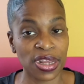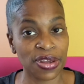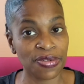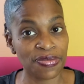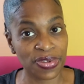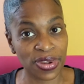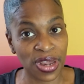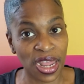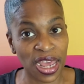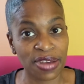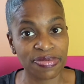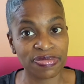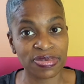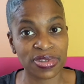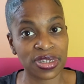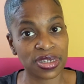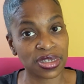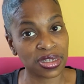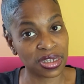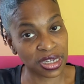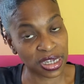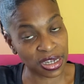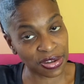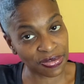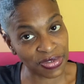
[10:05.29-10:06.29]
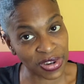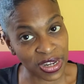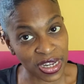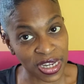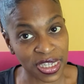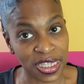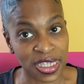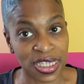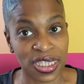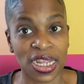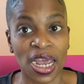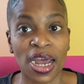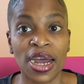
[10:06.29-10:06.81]
They've left, the evening
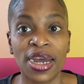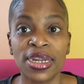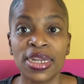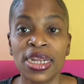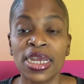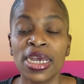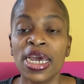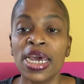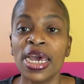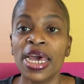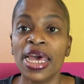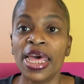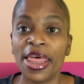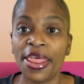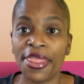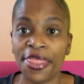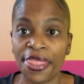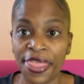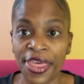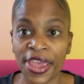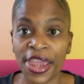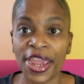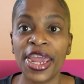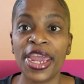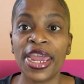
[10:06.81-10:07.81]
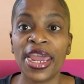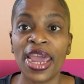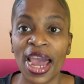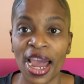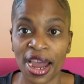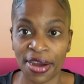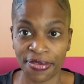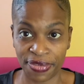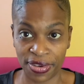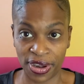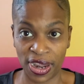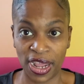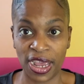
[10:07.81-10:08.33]
is done, they
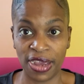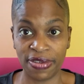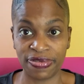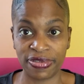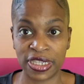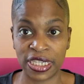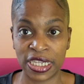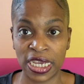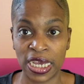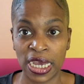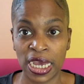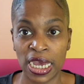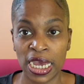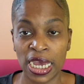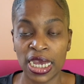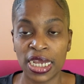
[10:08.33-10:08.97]
have left.